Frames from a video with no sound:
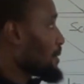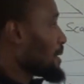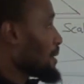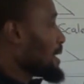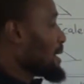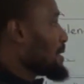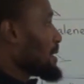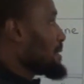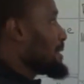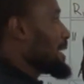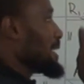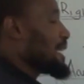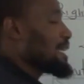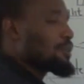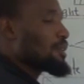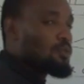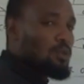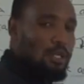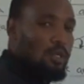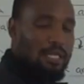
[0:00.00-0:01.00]
Then
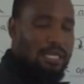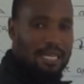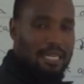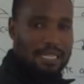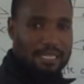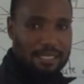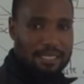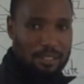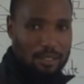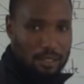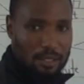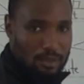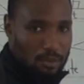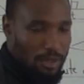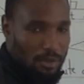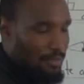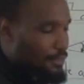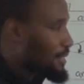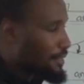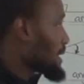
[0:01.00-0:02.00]
quadrilaterals, we have
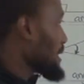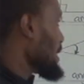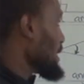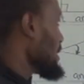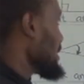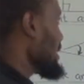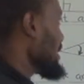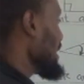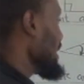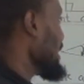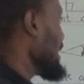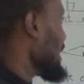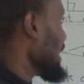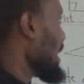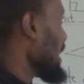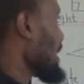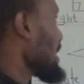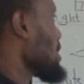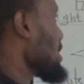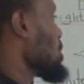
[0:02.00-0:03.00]
said they are
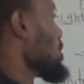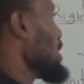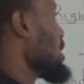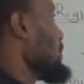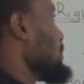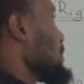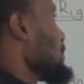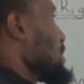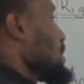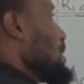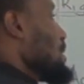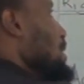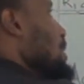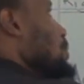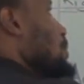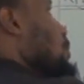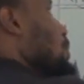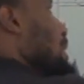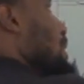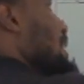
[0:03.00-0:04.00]
shapes
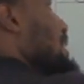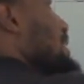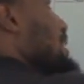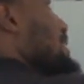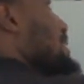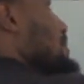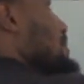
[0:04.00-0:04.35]
with